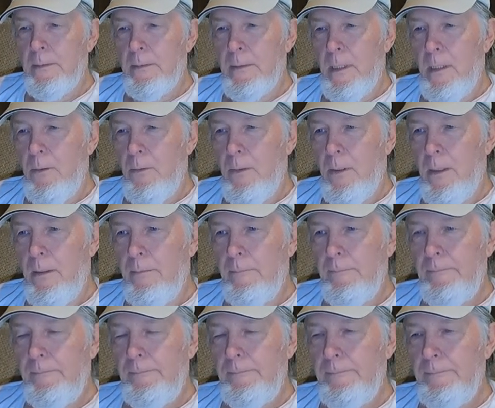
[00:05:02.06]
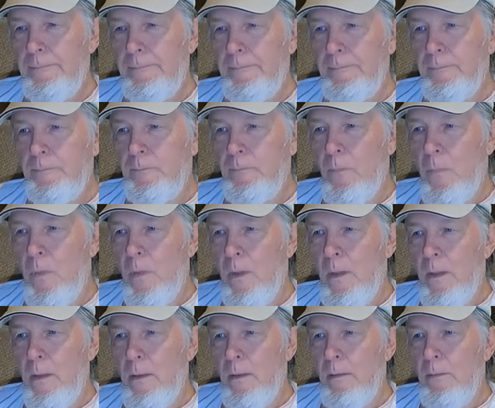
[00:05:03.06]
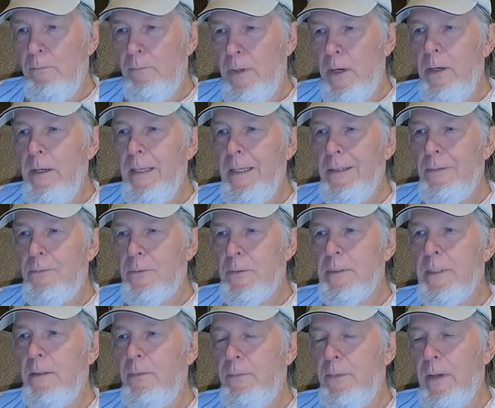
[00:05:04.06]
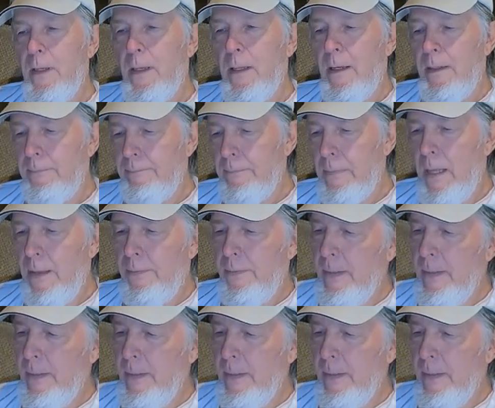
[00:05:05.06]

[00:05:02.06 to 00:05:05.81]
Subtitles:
So very interesting fellow. I